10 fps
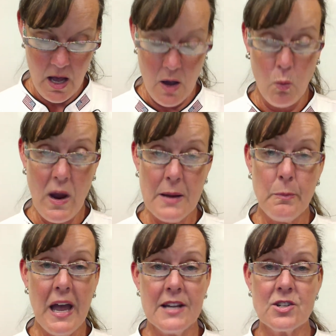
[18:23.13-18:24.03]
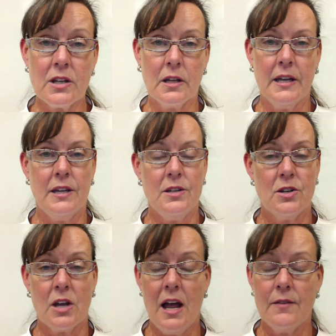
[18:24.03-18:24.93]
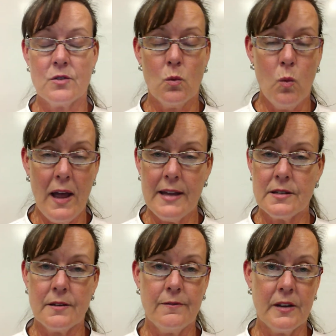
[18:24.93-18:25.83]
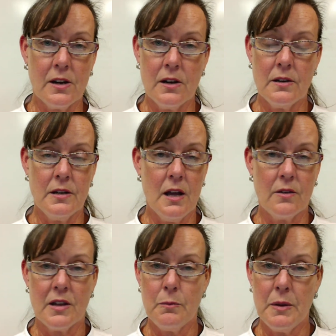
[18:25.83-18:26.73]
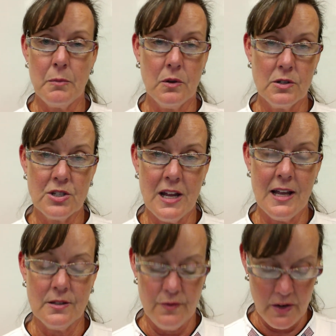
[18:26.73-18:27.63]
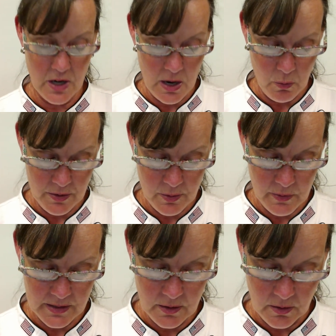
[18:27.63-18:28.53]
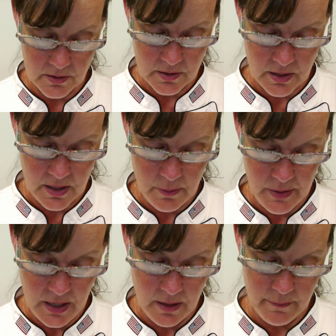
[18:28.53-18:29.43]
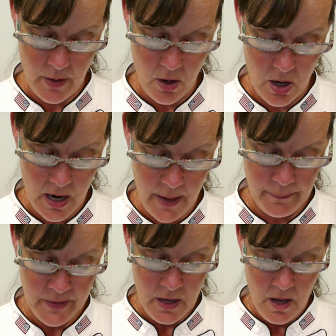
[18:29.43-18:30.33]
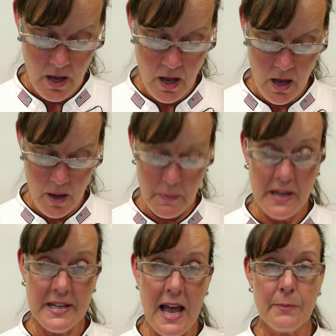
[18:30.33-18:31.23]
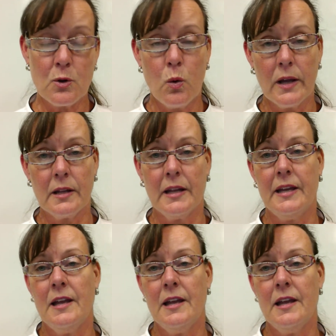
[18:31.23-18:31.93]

Wait patiently. You're going to have to wait to give people a chance, figure out what the results are going to be. All right? Adapt quickly.